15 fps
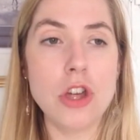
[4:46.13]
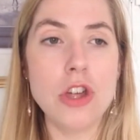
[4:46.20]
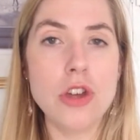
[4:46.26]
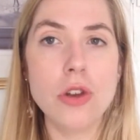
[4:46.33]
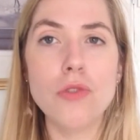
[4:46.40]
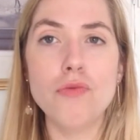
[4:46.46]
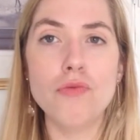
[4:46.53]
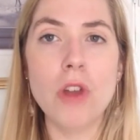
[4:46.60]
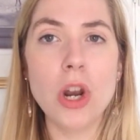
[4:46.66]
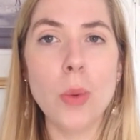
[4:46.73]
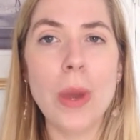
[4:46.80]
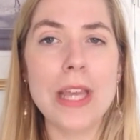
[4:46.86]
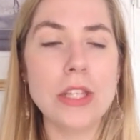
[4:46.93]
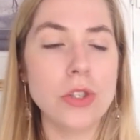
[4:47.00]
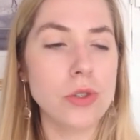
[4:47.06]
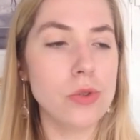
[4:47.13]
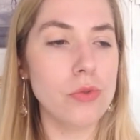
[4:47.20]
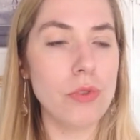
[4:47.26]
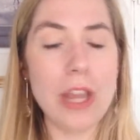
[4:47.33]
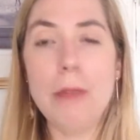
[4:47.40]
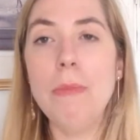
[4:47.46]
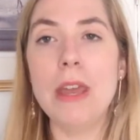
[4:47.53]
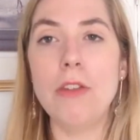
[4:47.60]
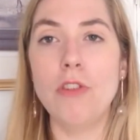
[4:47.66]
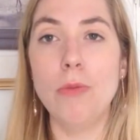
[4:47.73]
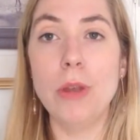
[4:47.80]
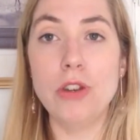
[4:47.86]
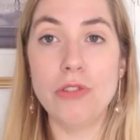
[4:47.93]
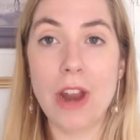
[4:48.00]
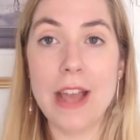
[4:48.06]
she shouldn't run away screaming
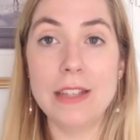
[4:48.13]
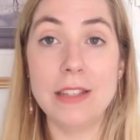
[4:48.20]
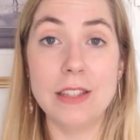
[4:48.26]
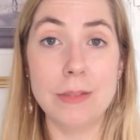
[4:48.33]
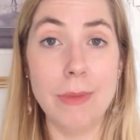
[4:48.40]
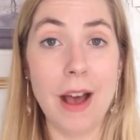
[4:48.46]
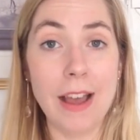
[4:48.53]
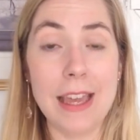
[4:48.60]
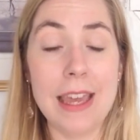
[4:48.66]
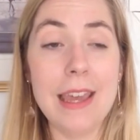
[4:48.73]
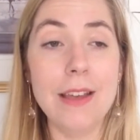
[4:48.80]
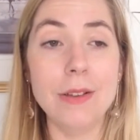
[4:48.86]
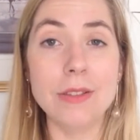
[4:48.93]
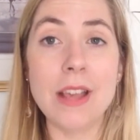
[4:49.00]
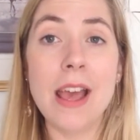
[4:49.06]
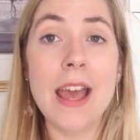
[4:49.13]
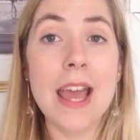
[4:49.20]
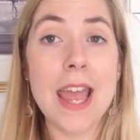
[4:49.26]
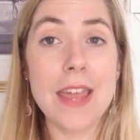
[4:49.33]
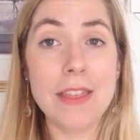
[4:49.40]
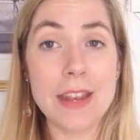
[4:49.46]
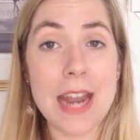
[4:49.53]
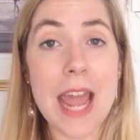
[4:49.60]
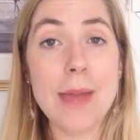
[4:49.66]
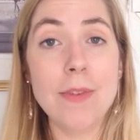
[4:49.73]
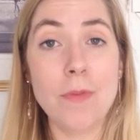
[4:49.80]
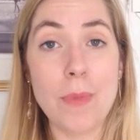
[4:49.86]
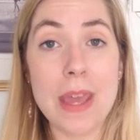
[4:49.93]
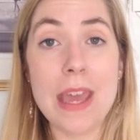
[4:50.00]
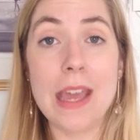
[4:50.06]
from a dress and some high heels in the name
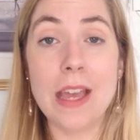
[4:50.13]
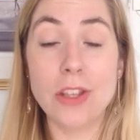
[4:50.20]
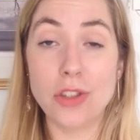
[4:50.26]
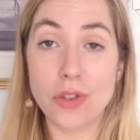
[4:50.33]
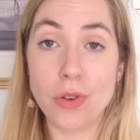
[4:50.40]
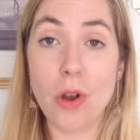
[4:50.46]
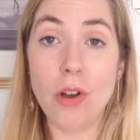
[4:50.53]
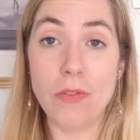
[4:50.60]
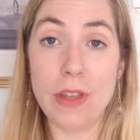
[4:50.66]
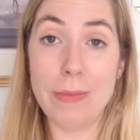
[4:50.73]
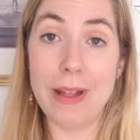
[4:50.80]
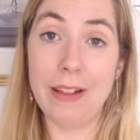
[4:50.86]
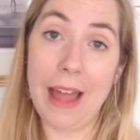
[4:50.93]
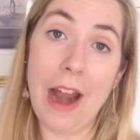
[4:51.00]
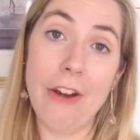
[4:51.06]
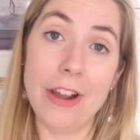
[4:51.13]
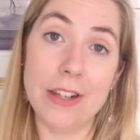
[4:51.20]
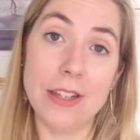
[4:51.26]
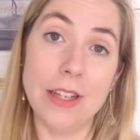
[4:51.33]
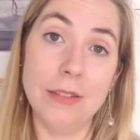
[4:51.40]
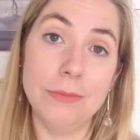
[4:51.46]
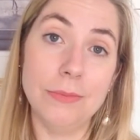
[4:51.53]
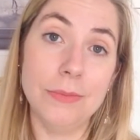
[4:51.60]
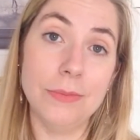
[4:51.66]
of being a strong female character.